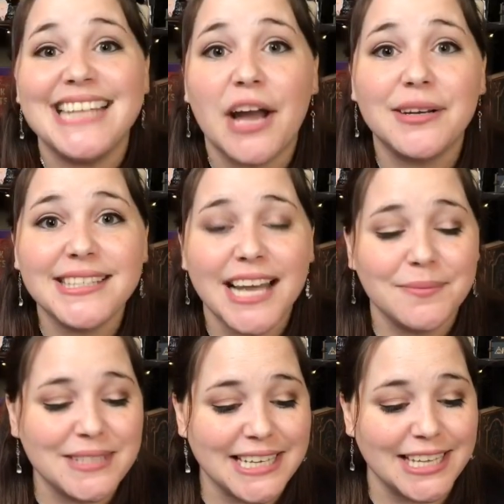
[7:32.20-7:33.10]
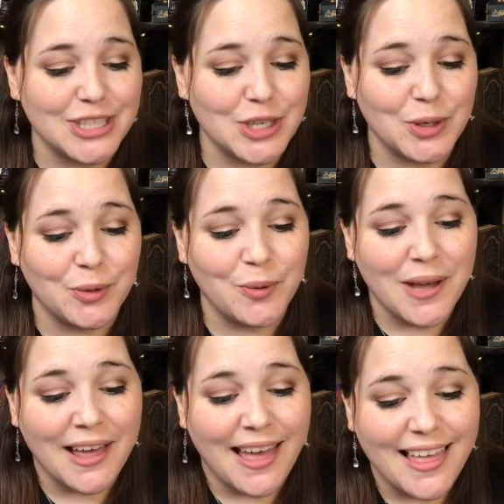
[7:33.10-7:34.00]
now it is time to get to
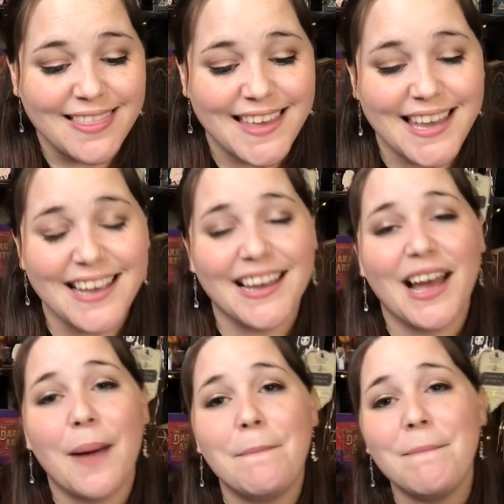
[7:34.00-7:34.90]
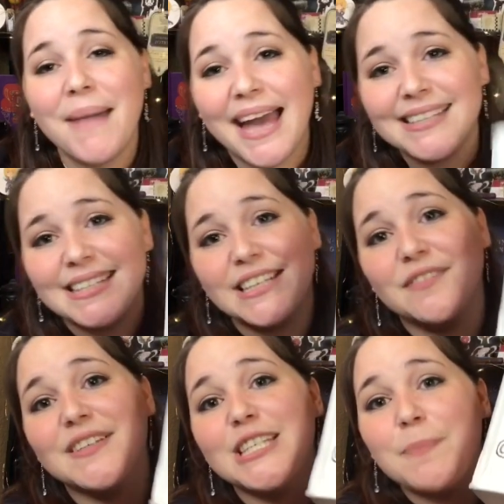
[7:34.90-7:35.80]
the
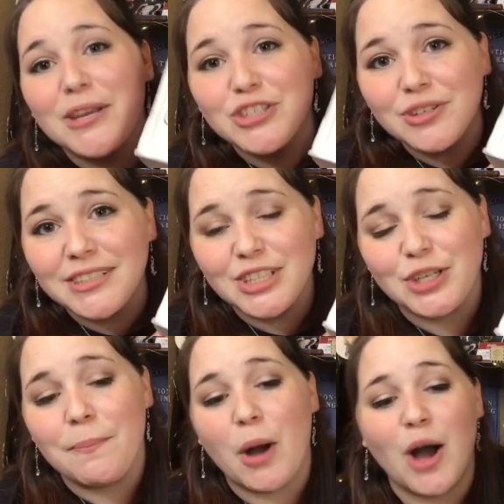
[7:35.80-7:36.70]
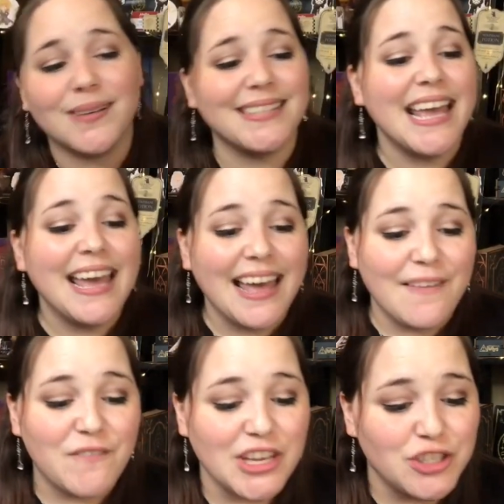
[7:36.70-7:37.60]
massive special edition box
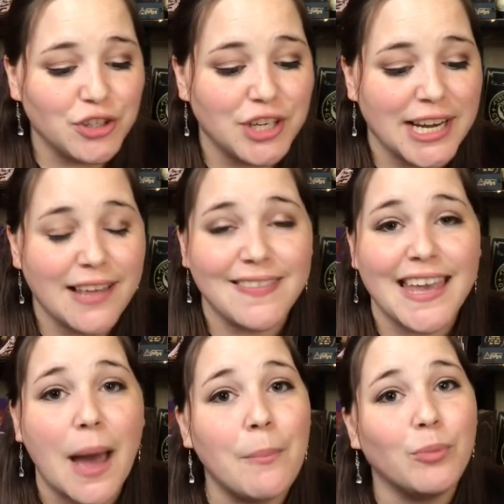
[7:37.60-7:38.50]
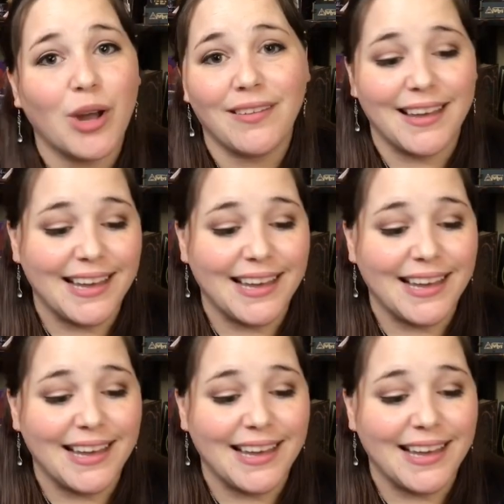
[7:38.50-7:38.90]
featuring the Umbrella